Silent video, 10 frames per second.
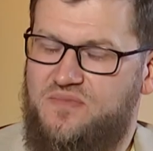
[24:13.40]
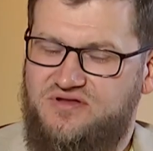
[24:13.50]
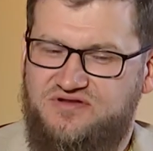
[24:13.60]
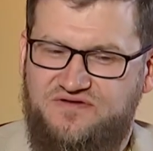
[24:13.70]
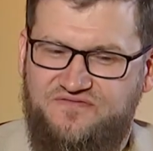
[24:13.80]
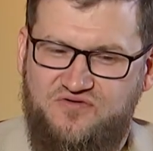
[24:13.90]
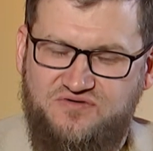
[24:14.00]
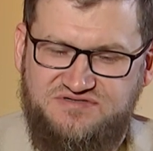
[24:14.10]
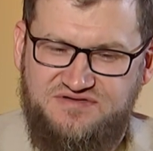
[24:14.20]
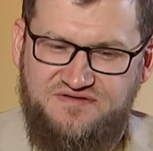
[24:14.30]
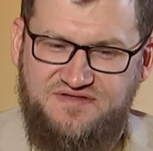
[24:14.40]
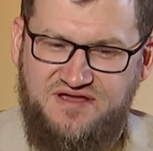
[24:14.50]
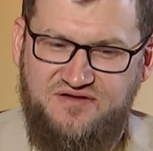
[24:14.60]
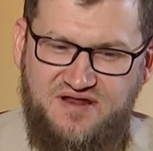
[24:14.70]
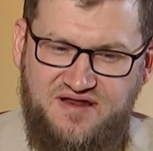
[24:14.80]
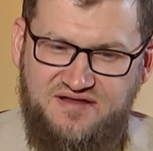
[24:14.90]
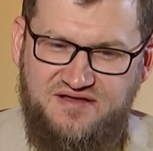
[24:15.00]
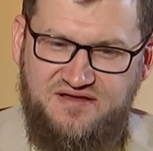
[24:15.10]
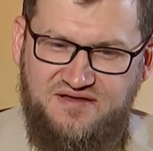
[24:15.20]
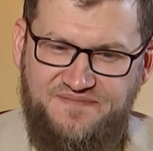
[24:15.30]
You mentioned, of course, dhikr,
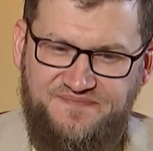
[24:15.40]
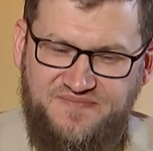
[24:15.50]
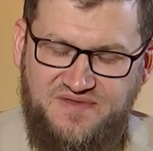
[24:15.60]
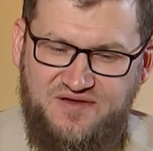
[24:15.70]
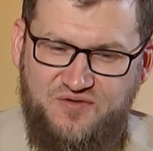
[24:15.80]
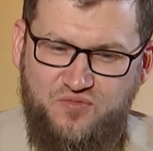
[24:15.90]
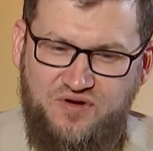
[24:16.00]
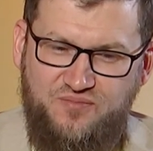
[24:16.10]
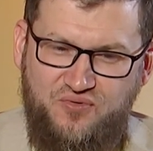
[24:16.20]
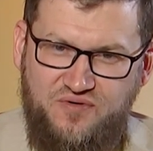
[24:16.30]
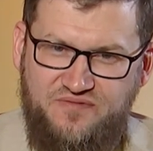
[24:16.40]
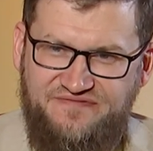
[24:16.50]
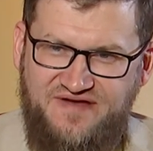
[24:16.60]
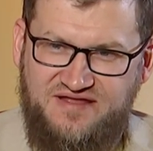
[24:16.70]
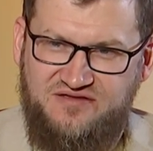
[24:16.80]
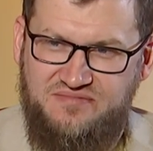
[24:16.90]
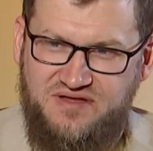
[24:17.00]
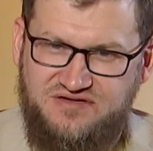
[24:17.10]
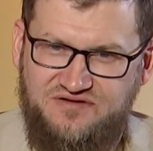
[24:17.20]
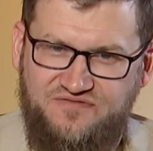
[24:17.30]
and one important fact to
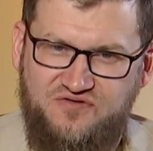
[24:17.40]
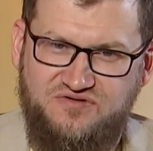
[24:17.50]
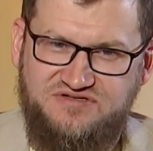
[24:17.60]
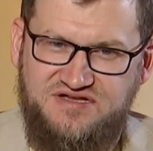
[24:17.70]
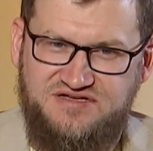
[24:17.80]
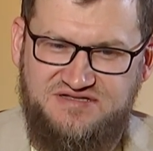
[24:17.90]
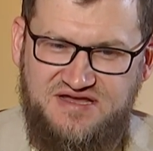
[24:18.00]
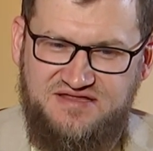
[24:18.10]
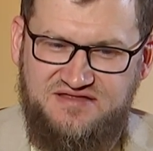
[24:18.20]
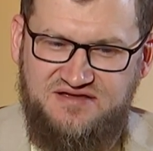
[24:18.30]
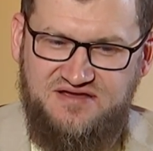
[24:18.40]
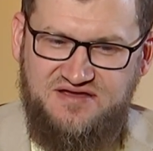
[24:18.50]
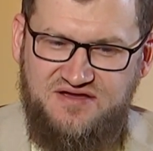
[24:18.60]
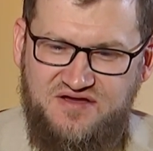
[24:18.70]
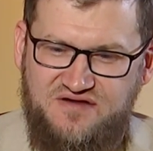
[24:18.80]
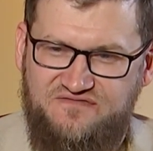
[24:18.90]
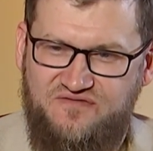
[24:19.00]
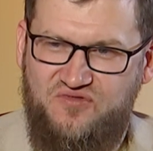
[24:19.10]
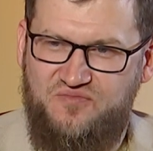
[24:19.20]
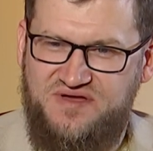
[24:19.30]
mention, of course, is that
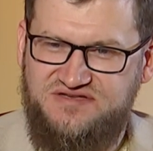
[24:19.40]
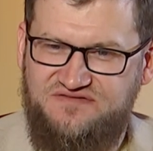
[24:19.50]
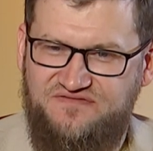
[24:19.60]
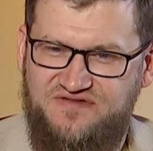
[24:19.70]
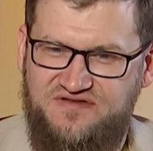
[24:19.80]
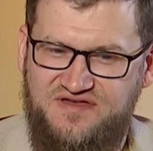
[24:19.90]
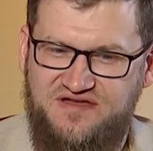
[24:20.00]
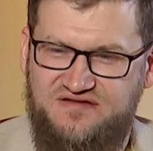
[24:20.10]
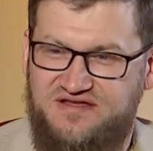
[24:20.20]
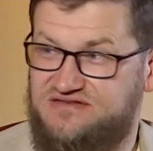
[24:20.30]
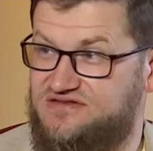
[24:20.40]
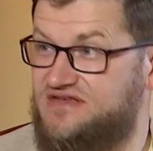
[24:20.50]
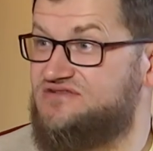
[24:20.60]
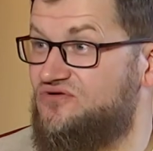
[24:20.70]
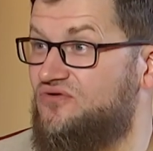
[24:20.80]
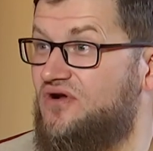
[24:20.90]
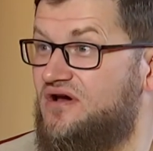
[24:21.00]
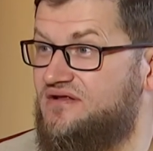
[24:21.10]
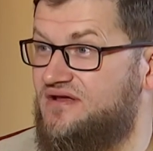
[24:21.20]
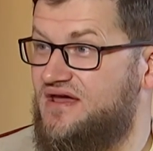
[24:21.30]
from the best of the dhikr is the
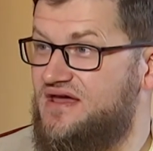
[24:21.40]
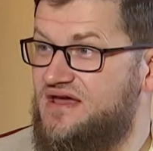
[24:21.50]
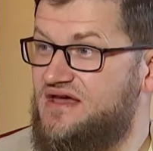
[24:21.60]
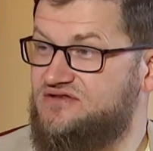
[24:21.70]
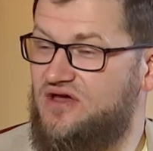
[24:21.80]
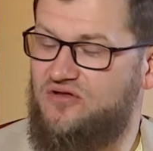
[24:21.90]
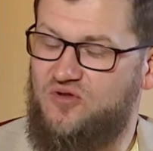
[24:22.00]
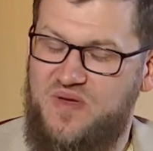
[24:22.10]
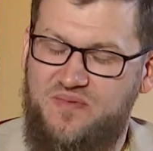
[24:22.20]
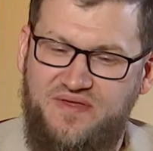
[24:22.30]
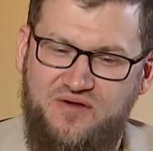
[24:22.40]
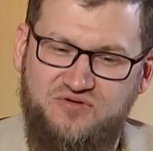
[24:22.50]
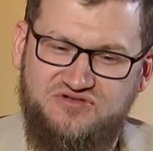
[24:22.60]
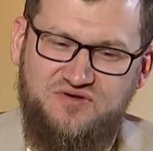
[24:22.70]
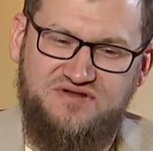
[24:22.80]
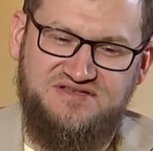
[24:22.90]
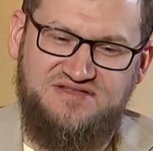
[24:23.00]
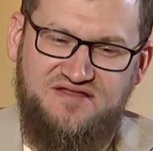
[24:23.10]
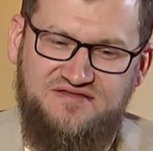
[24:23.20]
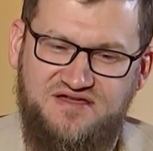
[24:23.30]
Quran. So a lot of people, they also
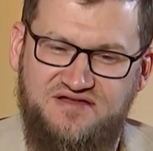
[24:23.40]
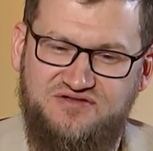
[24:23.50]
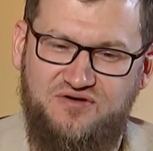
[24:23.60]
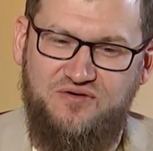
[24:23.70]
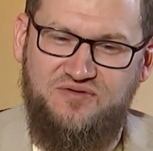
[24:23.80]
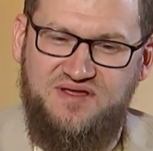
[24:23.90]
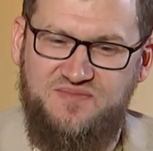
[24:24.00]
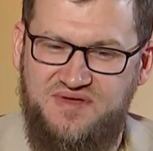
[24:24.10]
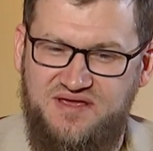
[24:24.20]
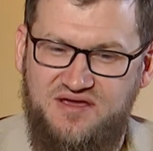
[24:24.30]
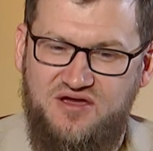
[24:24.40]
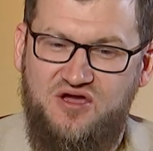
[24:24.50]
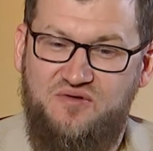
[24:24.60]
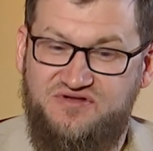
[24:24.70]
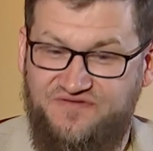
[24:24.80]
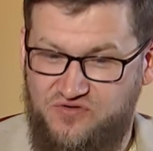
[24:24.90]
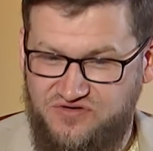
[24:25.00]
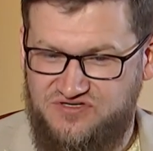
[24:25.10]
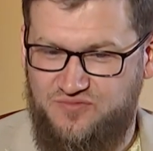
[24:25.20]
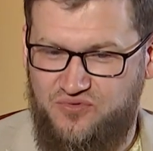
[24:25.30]
understand dhikr to only be, which of
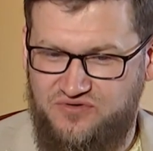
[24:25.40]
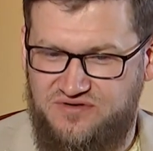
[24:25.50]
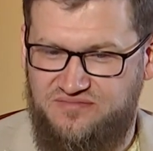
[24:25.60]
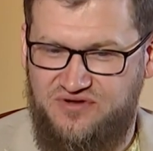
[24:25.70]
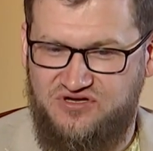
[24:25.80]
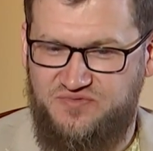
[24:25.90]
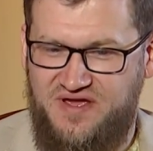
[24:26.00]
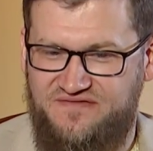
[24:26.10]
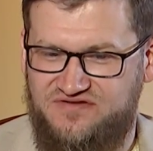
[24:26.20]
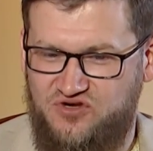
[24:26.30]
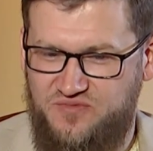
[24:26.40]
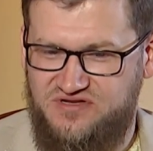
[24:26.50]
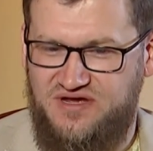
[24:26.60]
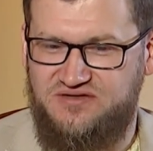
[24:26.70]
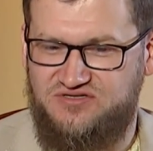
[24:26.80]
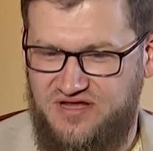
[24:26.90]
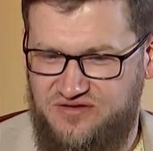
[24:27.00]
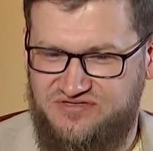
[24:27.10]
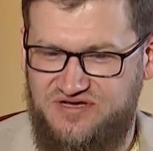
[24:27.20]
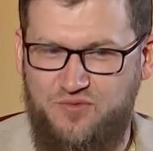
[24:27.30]
course is important, because we have so many times,
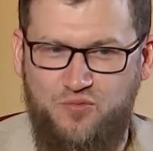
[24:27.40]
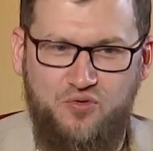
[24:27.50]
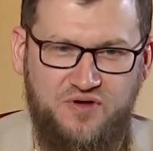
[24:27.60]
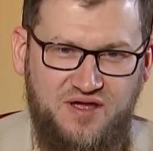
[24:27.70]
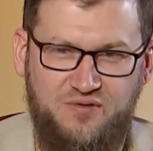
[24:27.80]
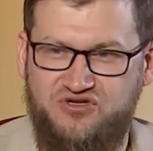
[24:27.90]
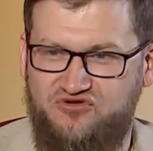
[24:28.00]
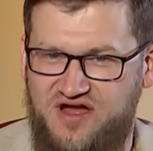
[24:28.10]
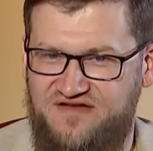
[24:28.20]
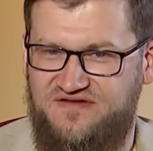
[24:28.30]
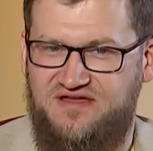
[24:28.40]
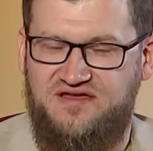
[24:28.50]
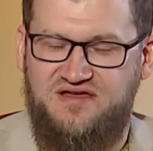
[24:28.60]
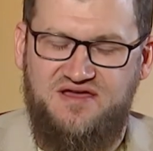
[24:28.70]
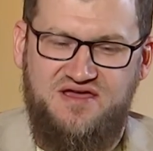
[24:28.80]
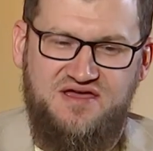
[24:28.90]
like you said, we're walking, we're driving,